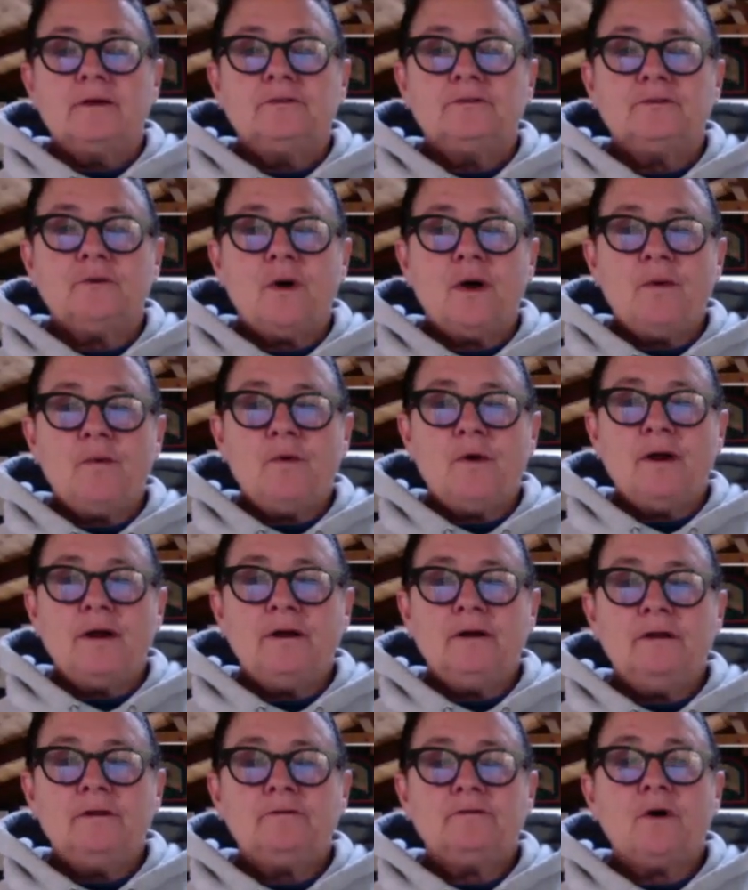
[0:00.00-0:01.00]
So I
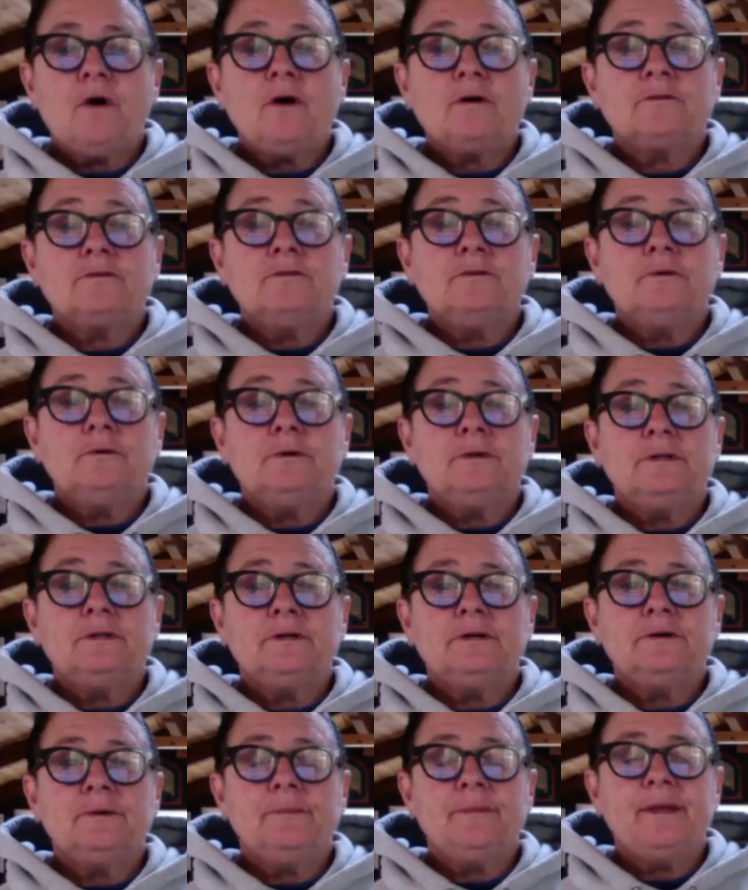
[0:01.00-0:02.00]
wanted to talk to you a
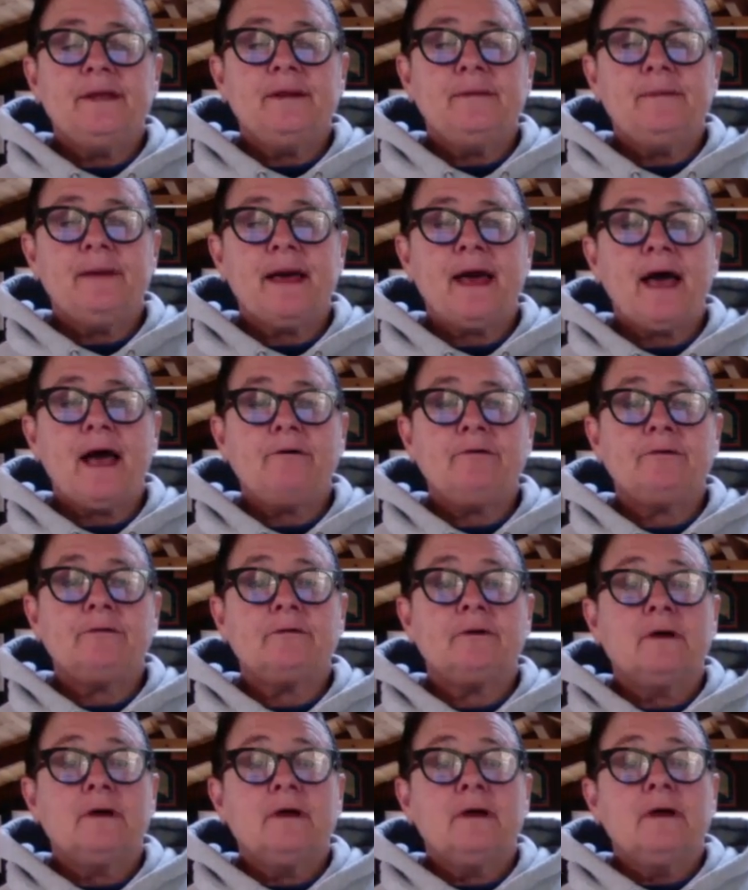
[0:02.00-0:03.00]
little bit about
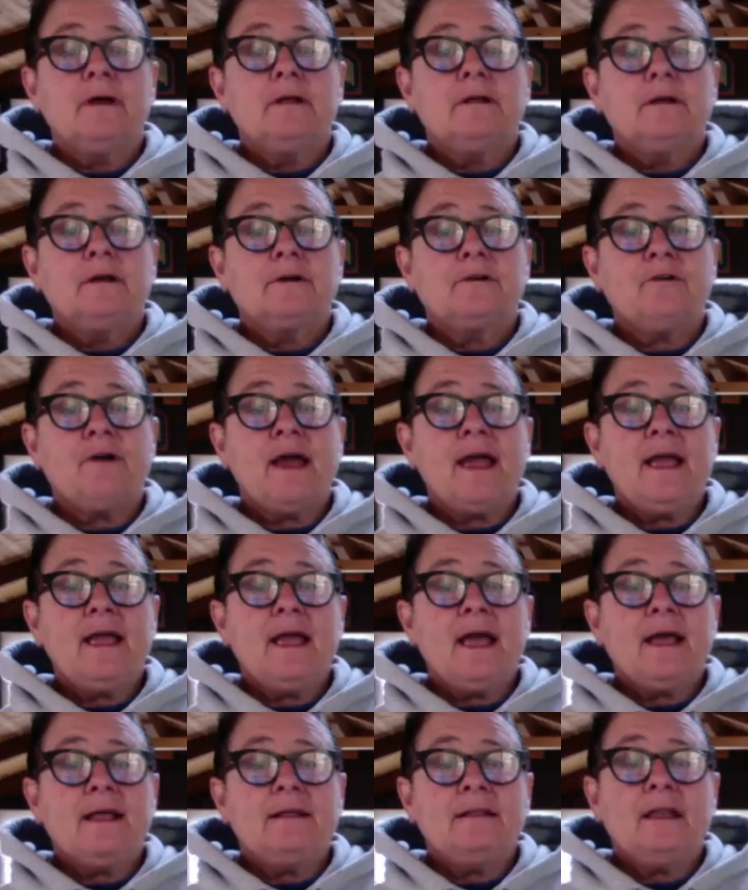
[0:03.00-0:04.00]

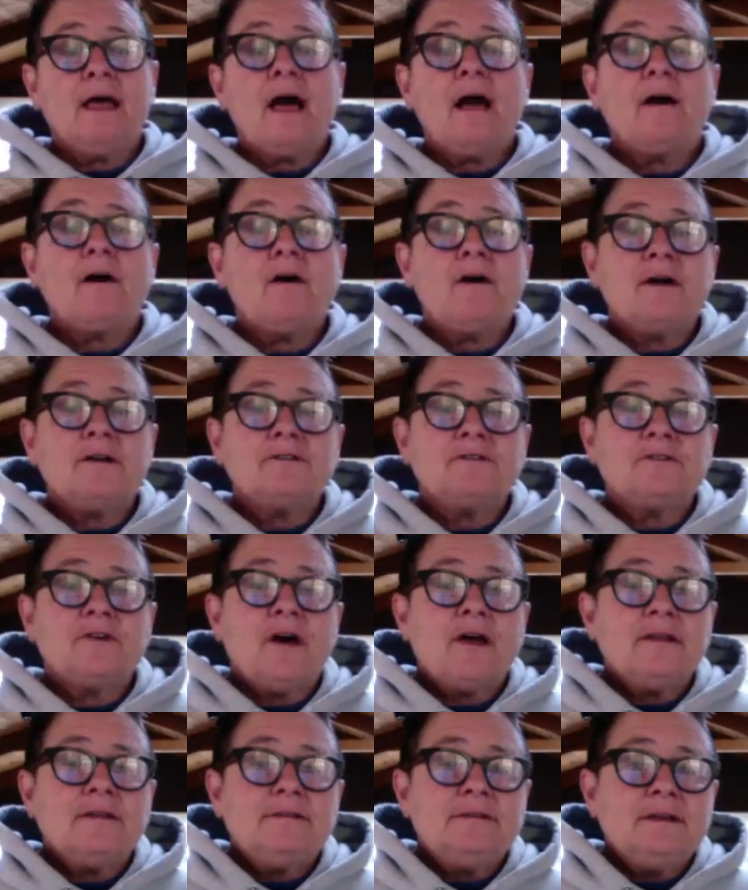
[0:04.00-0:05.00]
Craik and Lockhart's
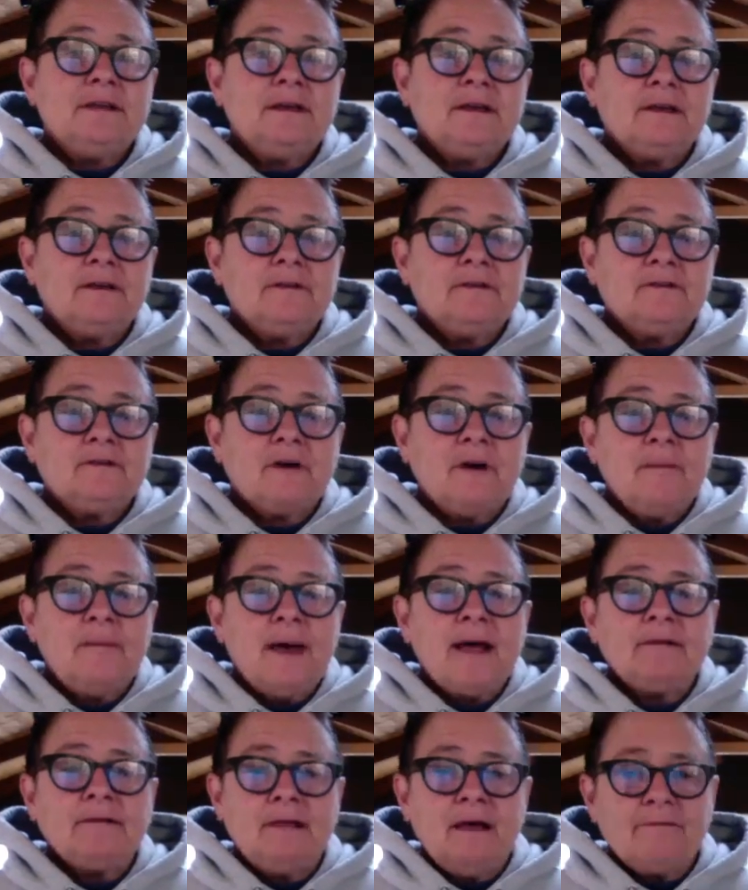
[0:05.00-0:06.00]
ideas
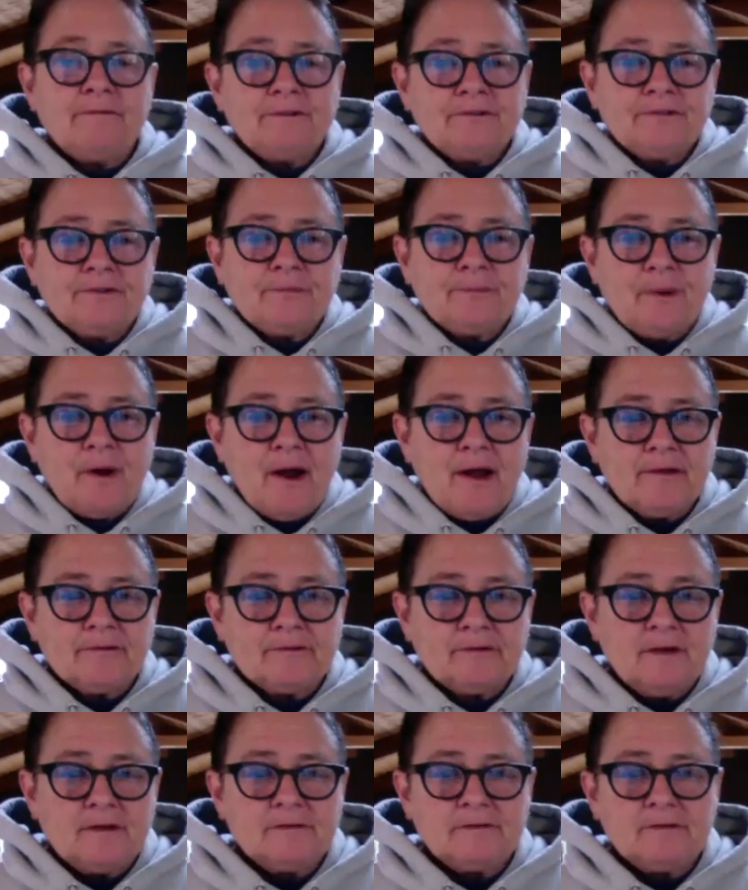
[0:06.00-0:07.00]
about levels of
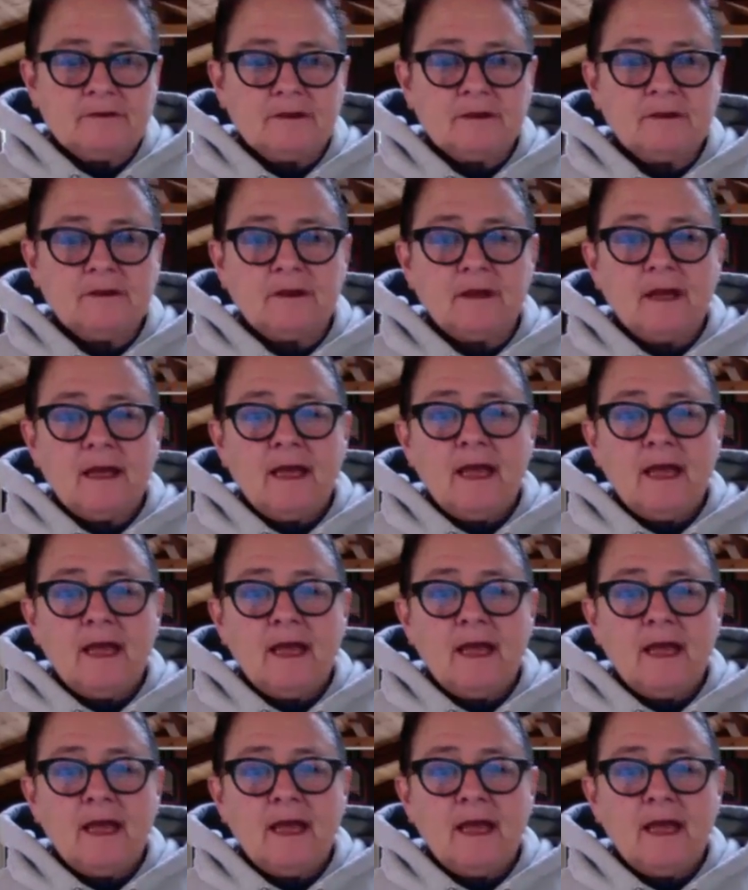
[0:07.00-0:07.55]
processing.